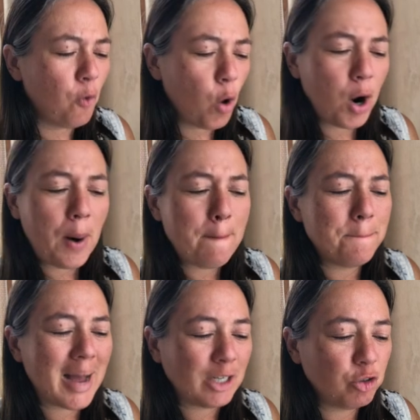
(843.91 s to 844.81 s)
4
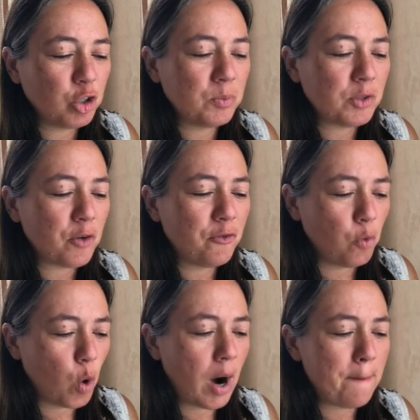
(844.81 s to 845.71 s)
bedrooms,
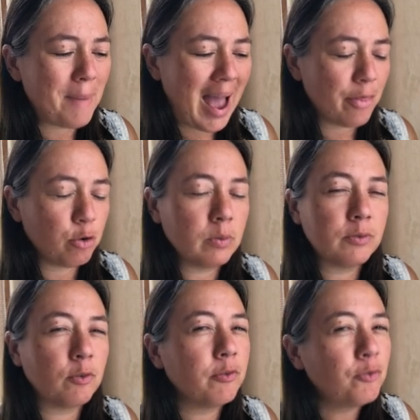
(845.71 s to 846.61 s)
4
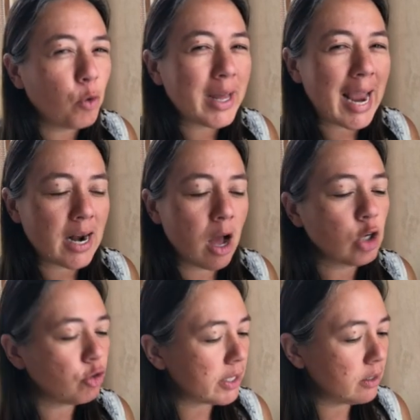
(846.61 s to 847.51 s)
bathrooms for
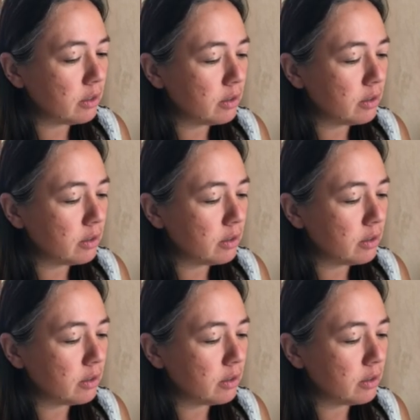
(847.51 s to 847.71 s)
4,800?